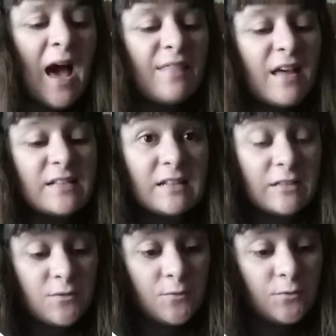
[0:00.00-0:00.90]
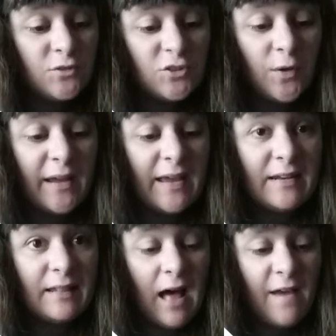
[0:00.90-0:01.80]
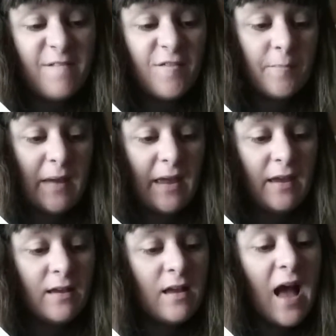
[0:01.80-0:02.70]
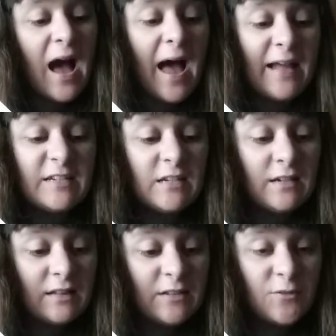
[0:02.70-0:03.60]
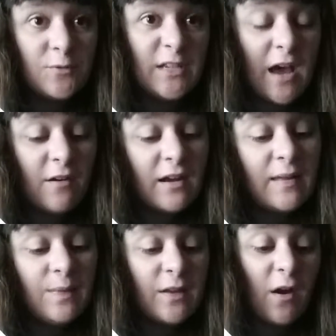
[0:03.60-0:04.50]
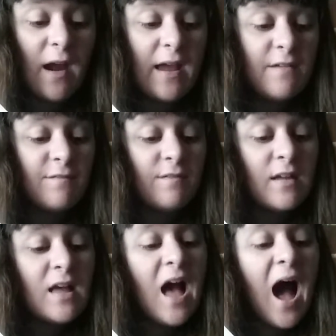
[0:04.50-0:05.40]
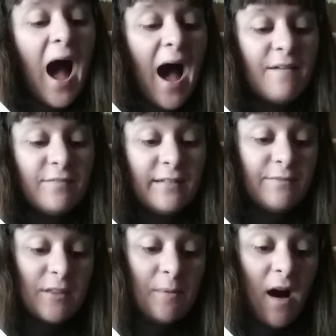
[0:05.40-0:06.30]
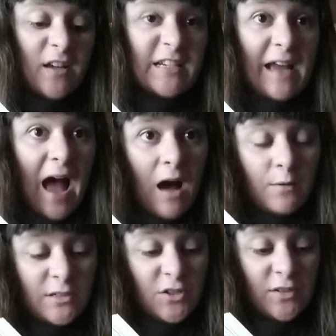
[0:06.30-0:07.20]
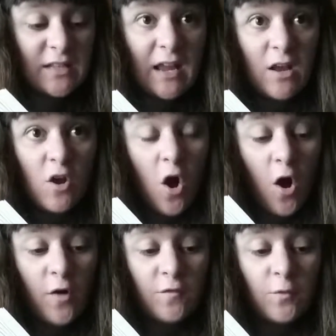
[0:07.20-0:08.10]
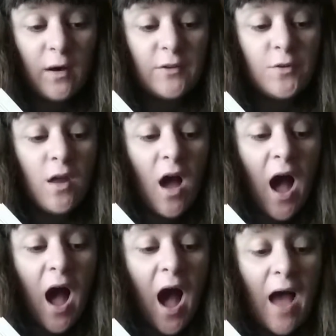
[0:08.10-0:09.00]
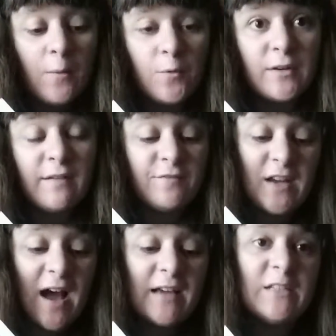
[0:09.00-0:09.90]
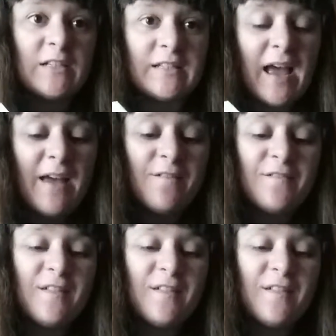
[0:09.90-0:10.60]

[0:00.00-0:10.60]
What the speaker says: There's little joy in life for me, and little terror in the grave. I've lived the parting hour to see of one I would have died to save.